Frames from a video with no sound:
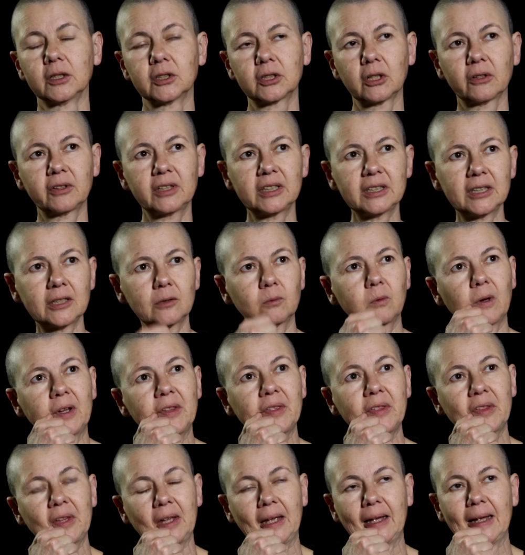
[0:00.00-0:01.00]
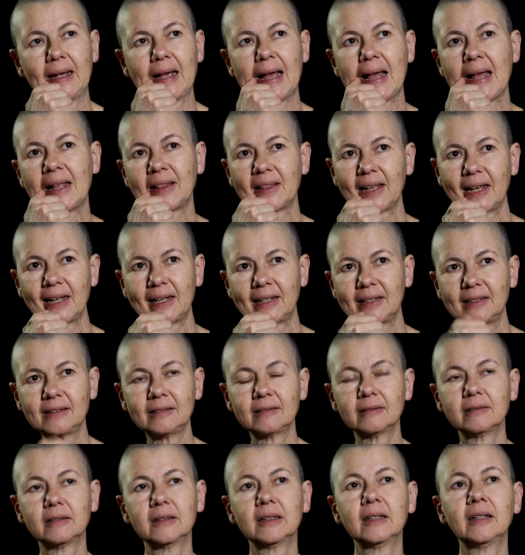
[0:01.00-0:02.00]
So this is one thing. And then
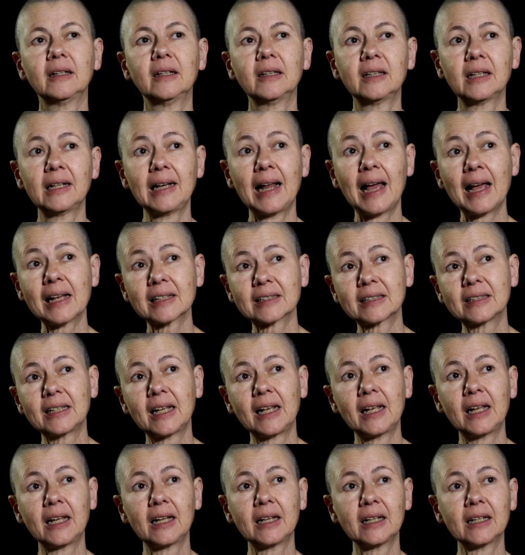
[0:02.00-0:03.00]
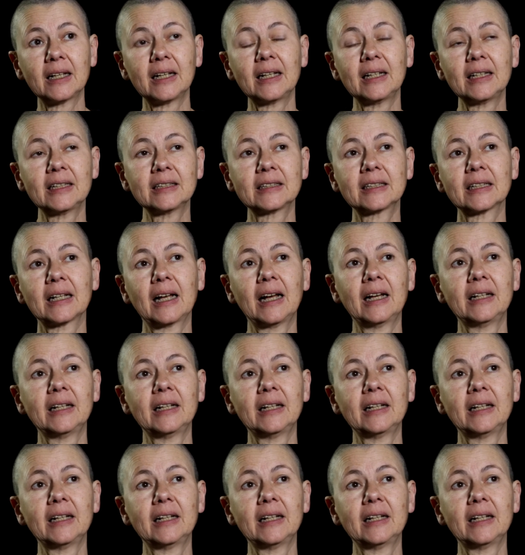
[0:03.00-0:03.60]
the last thing is